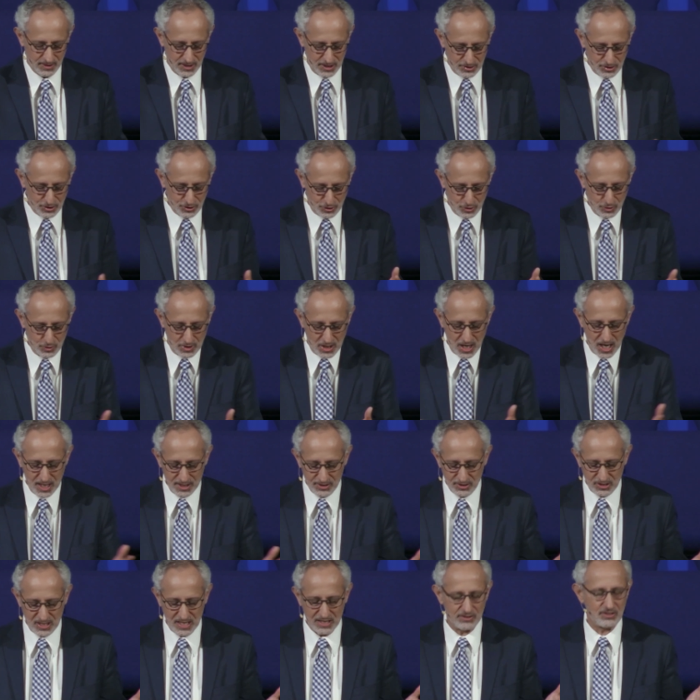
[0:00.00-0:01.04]
This is who
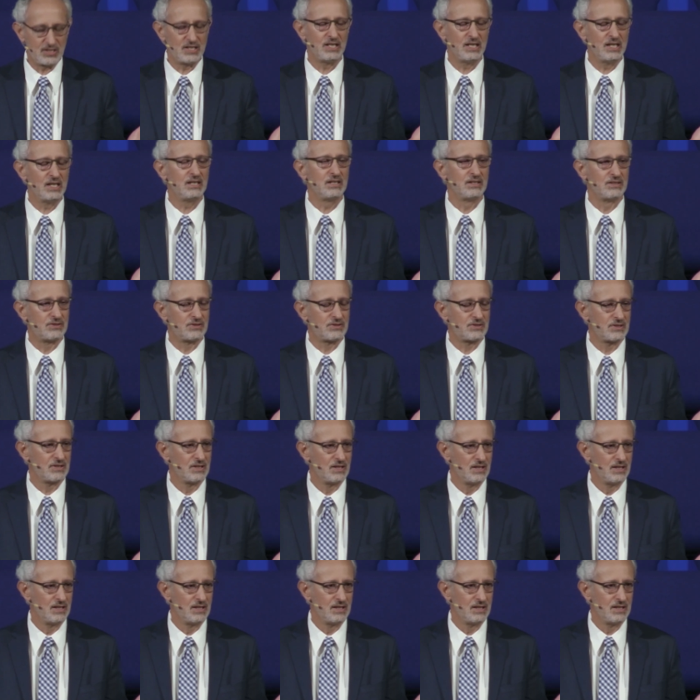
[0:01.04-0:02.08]
God says he is.
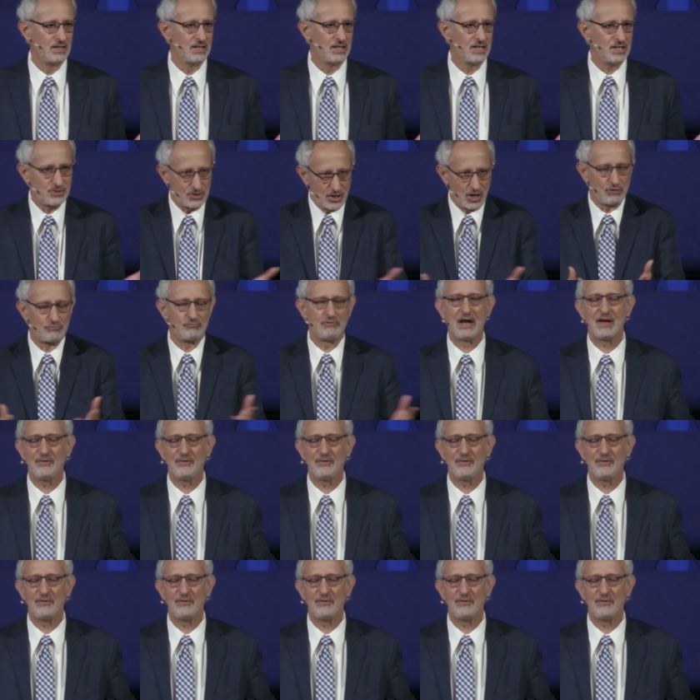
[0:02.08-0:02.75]
He's our